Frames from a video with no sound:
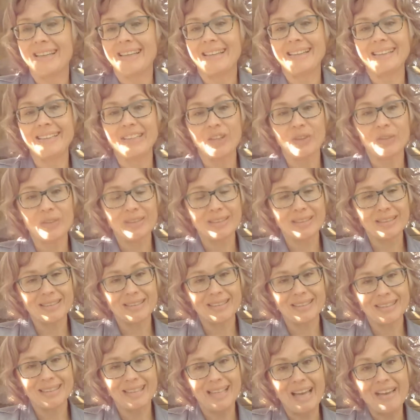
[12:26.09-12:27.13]
You know,
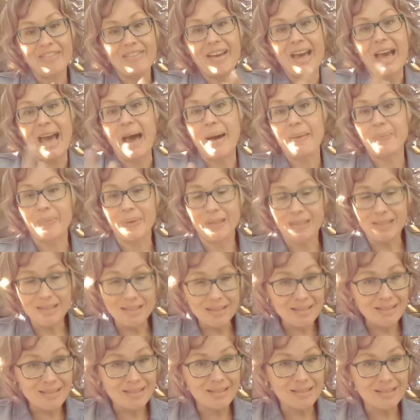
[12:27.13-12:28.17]
life
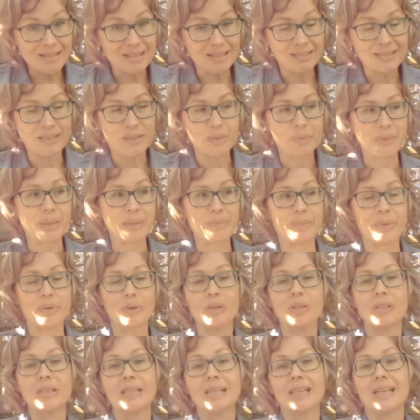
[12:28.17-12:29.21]
happens to little people.